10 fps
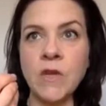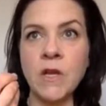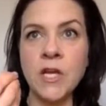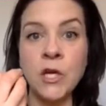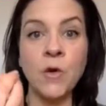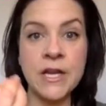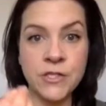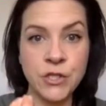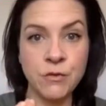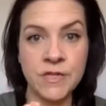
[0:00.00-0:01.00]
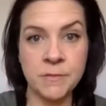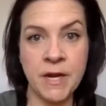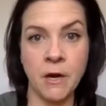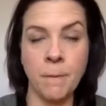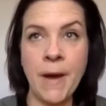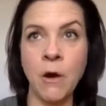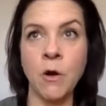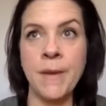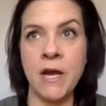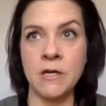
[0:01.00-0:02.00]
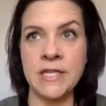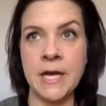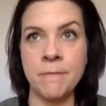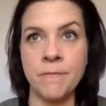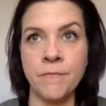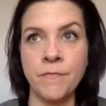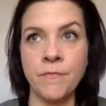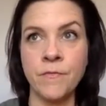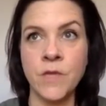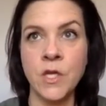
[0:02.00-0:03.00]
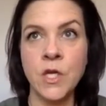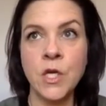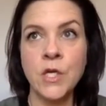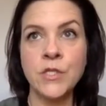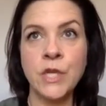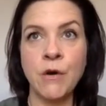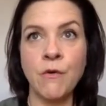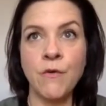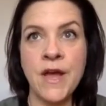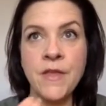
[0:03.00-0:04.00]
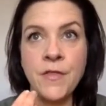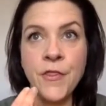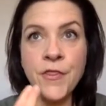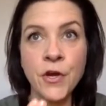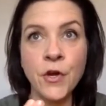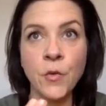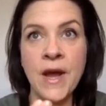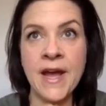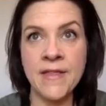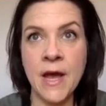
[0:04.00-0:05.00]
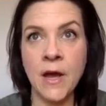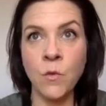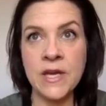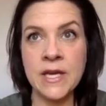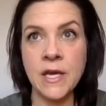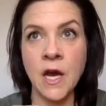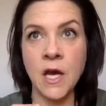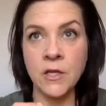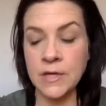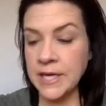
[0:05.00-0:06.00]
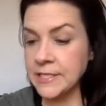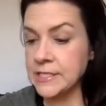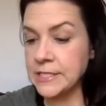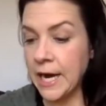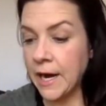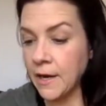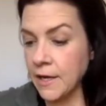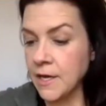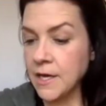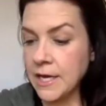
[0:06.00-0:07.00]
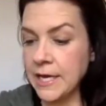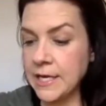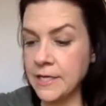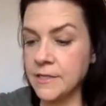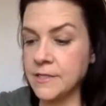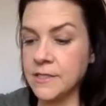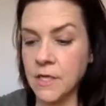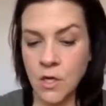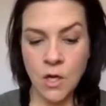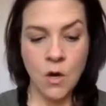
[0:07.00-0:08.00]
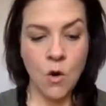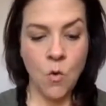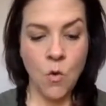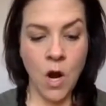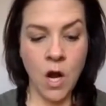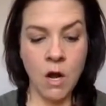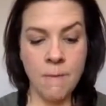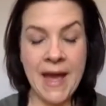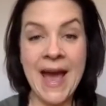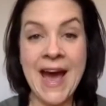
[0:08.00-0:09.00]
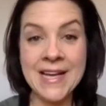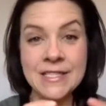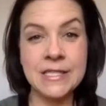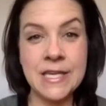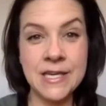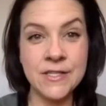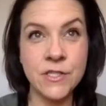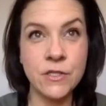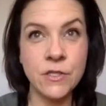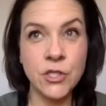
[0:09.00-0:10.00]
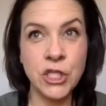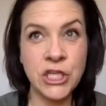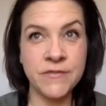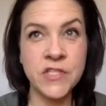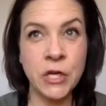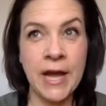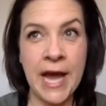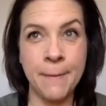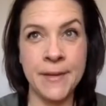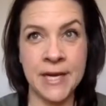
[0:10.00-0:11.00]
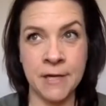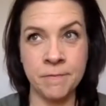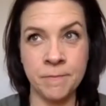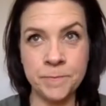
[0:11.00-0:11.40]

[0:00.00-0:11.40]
into this power paradigm. So, and then the third way that you can get stuck is as these shifts are happening,